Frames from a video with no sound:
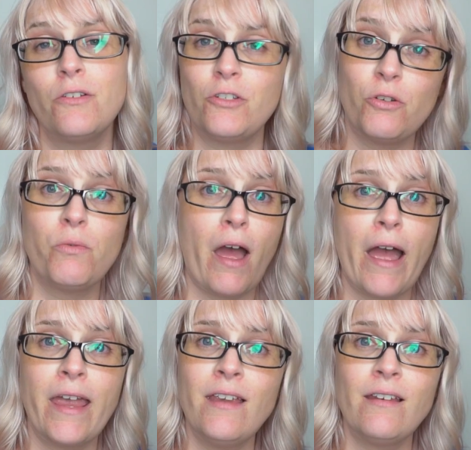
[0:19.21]

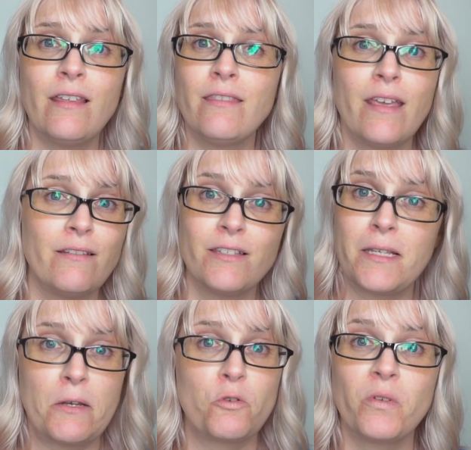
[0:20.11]
tonight and then
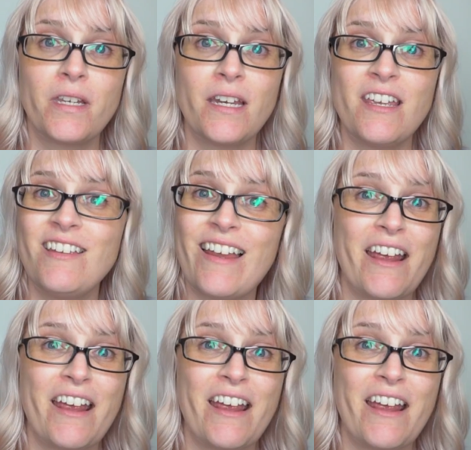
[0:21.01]
scheduling it.